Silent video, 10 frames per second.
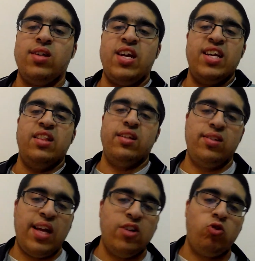in the
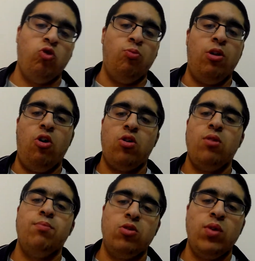central
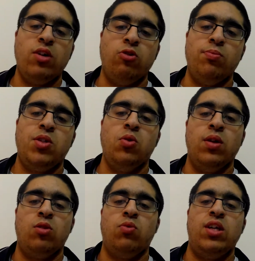block between groups 2
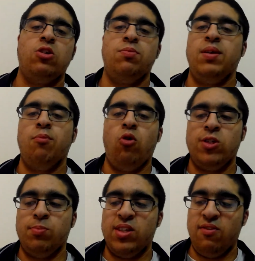and 3 to be more
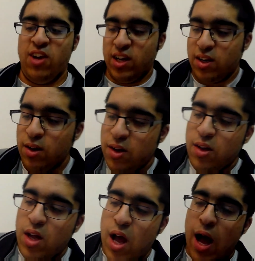specific.
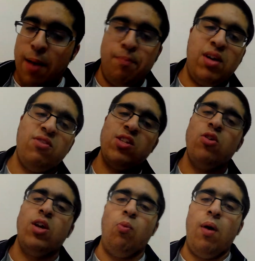But if it's
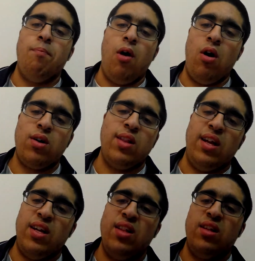only a 1 mark,
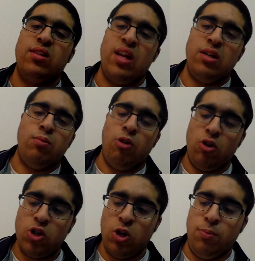then in the center
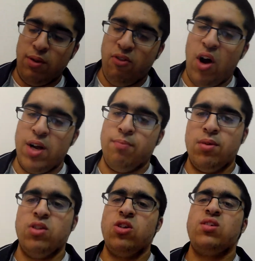block should be fine.
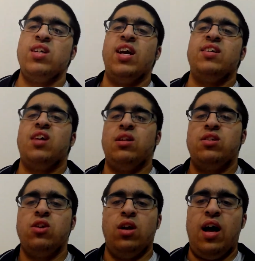But just in case, I'd
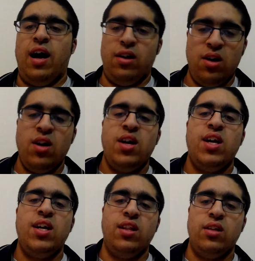still add
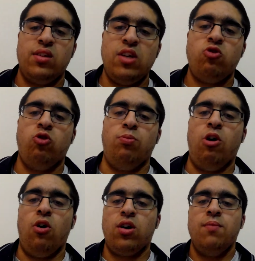in the central
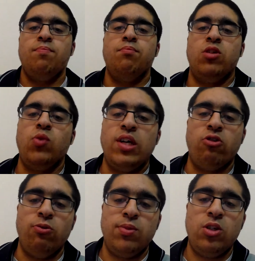block between
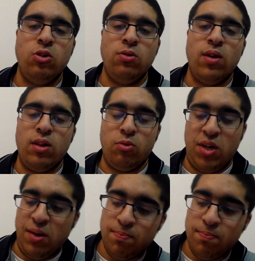groups 2 and 3,